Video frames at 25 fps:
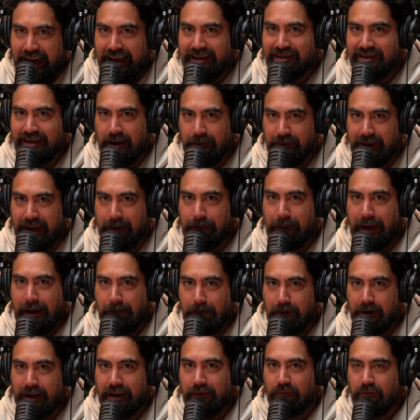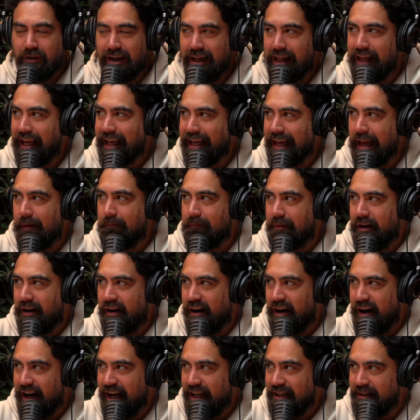something people can really get
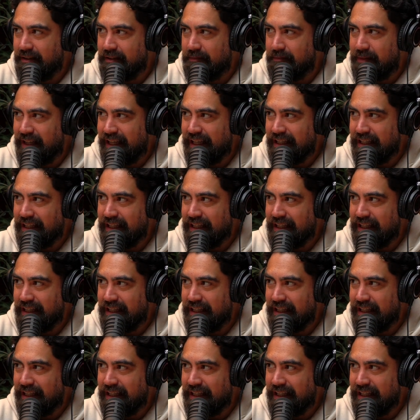behind and be